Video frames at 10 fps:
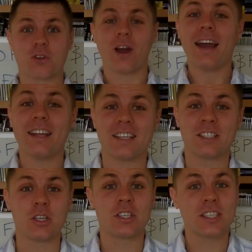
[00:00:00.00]

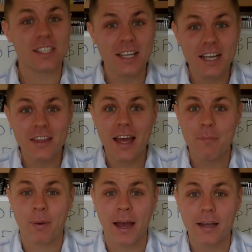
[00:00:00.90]
traders, you see
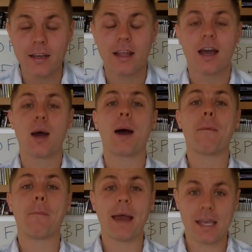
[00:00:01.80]
that pattern?
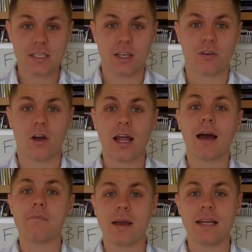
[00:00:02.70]
Amazing, right?
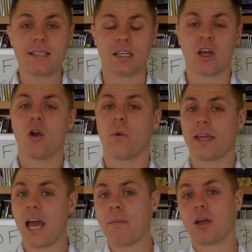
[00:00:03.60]
Amazing. We're
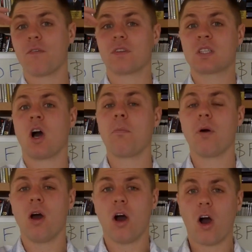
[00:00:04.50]
coming off the top
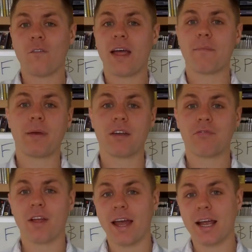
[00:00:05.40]
of that bear
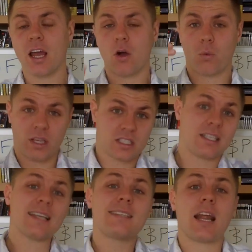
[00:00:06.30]
flag.
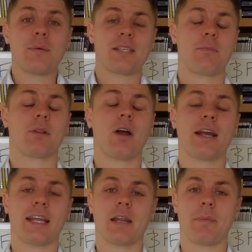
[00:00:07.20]
Yesterday we said we're
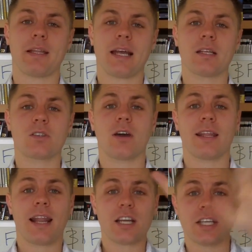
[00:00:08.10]
likely to get a bit of downside.
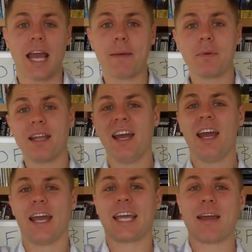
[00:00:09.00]
It actually happened.
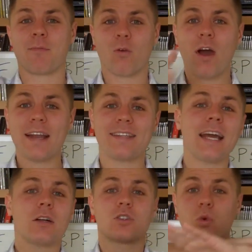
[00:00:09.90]
It came right
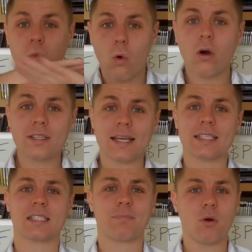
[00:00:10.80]
down towards
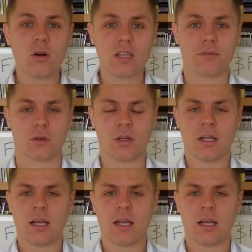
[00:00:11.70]
that support level.